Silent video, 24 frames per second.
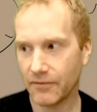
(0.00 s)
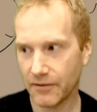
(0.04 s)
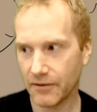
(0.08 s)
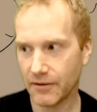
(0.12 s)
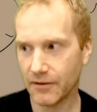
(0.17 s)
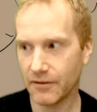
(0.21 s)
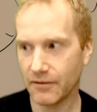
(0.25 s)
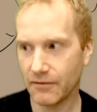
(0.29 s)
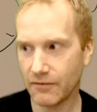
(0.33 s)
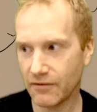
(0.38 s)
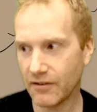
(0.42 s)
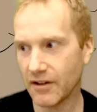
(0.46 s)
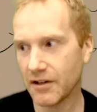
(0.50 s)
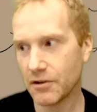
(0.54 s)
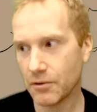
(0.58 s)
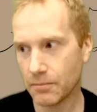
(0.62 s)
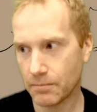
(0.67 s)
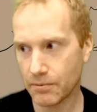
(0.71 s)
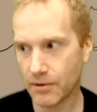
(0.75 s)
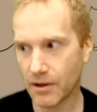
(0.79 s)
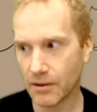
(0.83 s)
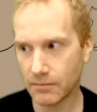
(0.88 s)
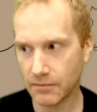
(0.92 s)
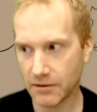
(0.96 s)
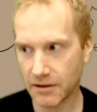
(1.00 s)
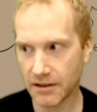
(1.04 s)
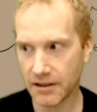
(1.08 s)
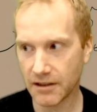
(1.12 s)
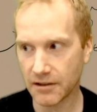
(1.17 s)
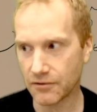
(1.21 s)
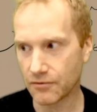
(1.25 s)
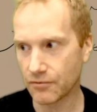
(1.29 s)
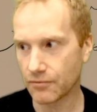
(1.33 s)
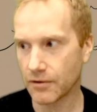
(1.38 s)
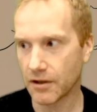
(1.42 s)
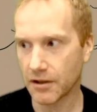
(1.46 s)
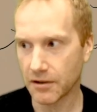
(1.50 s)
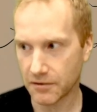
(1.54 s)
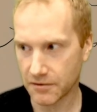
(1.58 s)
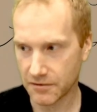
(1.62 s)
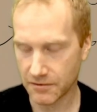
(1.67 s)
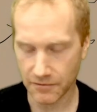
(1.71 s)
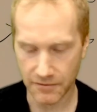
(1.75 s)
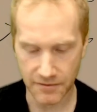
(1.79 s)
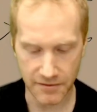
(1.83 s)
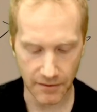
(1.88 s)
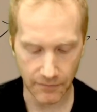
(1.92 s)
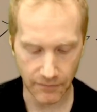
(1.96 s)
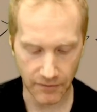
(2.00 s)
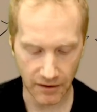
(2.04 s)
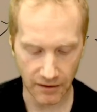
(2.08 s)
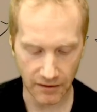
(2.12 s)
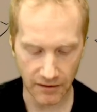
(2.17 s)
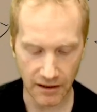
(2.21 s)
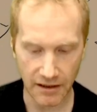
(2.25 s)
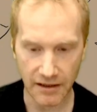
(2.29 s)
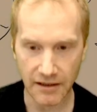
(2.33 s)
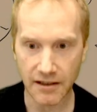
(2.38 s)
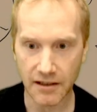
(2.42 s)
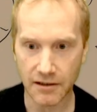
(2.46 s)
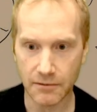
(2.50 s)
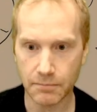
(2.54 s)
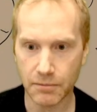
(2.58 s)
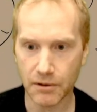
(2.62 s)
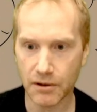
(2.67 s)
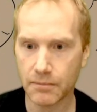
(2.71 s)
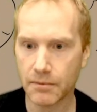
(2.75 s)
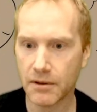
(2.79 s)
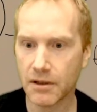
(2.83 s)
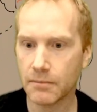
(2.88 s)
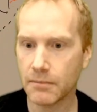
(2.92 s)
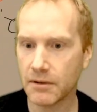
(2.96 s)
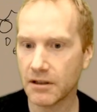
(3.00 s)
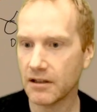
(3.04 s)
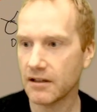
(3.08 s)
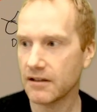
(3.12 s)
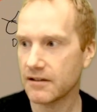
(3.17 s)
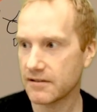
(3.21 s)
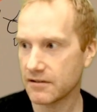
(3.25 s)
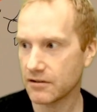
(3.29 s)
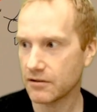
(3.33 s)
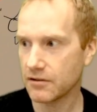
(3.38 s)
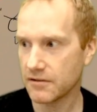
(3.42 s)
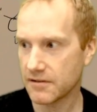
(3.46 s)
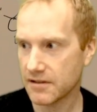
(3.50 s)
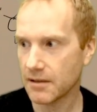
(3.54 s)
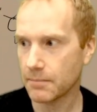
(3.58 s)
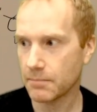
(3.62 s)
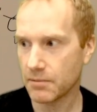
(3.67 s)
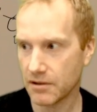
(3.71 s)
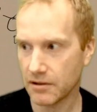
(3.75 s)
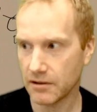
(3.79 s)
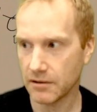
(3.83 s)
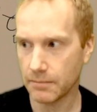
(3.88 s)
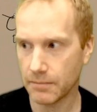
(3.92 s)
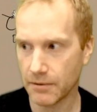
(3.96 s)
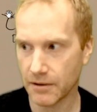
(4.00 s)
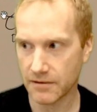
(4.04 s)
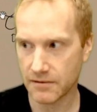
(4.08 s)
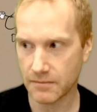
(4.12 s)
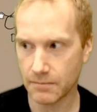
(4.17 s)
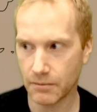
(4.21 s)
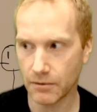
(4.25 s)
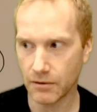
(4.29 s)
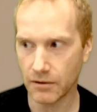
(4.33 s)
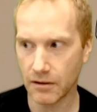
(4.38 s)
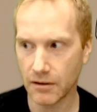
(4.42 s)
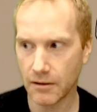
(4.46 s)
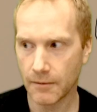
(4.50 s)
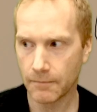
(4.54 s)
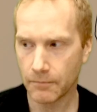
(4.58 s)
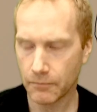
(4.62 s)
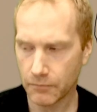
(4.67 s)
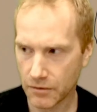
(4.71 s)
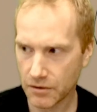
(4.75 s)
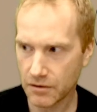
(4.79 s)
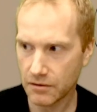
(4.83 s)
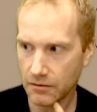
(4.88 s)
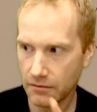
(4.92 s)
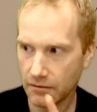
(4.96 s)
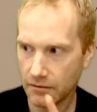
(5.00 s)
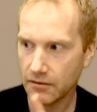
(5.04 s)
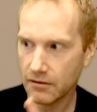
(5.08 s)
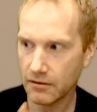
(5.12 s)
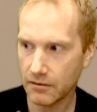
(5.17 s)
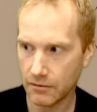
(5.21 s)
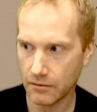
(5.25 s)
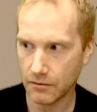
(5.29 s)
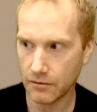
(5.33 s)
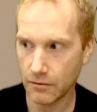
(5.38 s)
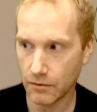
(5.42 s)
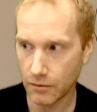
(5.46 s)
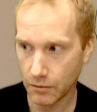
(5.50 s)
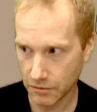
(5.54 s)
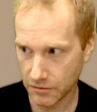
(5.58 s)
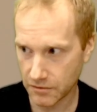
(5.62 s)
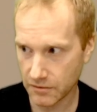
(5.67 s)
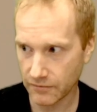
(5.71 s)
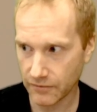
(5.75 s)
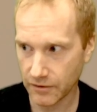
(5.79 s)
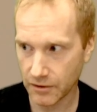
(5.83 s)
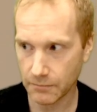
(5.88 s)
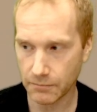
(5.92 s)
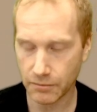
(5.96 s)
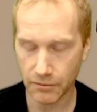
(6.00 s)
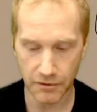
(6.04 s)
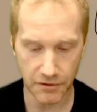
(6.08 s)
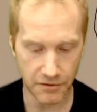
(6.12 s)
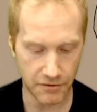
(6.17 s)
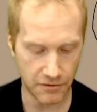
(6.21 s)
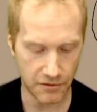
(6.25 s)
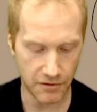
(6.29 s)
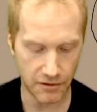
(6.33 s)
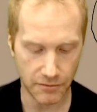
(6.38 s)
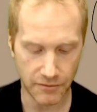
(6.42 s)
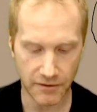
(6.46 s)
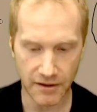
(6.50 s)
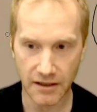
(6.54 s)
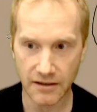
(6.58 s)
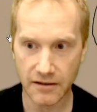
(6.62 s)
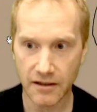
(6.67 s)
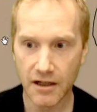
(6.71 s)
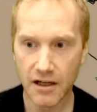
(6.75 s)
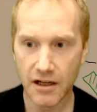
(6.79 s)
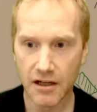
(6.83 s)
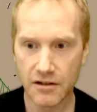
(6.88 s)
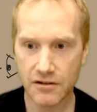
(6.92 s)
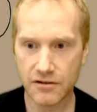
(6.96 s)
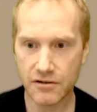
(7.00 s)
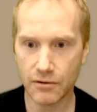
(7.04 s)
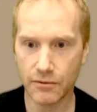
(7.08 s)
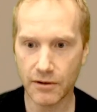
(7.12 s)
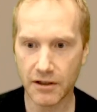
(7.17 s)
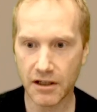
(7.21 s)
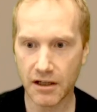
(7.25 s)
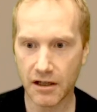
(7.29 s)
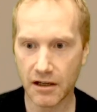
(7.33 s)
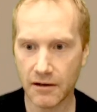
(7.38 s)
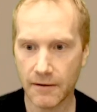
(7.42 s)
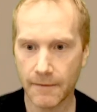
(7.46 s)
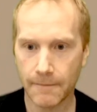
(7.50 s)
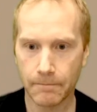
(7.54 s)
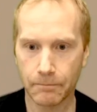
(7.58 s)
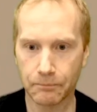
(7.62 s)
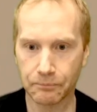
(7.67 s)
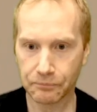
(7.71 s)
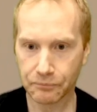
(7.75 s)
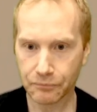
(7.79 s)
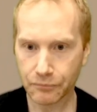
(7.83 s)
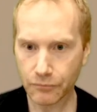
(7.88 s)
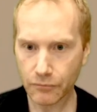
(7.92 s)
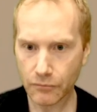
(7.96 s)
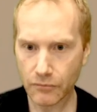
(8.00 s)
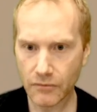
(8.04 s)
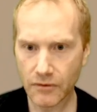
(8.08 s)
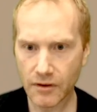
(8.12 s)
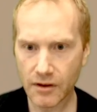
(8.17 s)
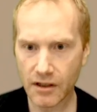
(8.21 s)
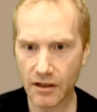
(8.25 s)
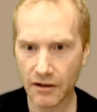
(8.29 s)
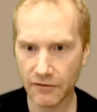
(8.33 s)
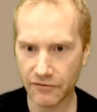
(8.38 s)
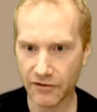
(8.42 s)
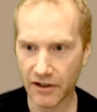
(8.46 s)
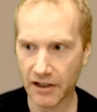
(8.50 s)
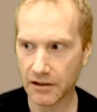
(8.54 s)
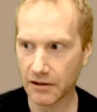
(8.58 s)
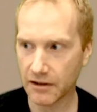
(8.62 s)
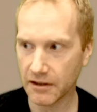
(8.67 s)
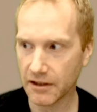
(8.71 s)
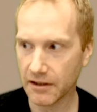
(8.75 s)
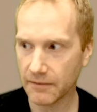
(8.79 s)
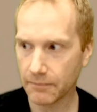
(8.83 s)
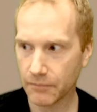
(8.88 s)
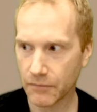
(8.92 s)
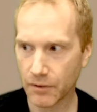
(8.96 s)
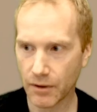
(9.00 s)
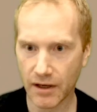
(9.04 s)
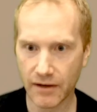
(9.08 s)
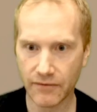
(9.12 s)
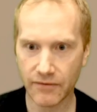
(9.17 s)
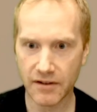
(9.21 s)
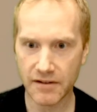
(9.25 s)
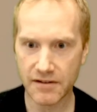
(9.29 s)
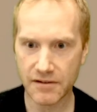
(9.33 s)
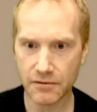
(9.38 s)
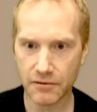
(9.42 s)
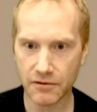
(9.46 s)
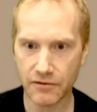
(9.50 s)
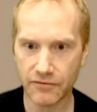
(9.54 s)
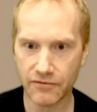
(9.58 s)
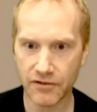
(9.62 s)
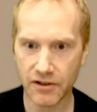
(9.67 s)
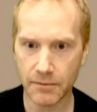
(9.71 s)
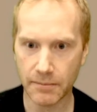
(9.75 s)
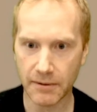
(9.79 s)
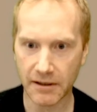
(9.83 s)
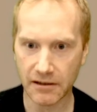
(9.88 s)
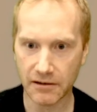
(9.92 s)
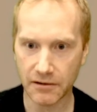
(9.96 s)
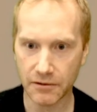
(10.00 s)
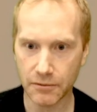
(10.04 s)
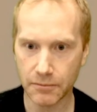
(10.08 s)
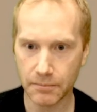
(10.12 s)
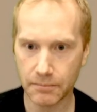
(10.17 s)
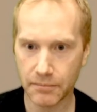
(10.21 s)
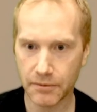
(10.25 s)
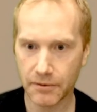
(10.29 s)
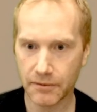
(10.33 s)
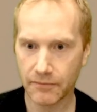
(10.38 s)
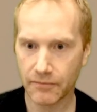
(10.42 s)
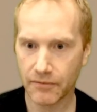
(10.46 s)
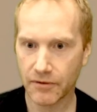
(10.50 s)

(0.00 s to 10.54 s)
Then you probably need drugs or something like it. But I mean, it's conceptually possible. Also very important to note that. So again, finally, you have this sort of feedback loop.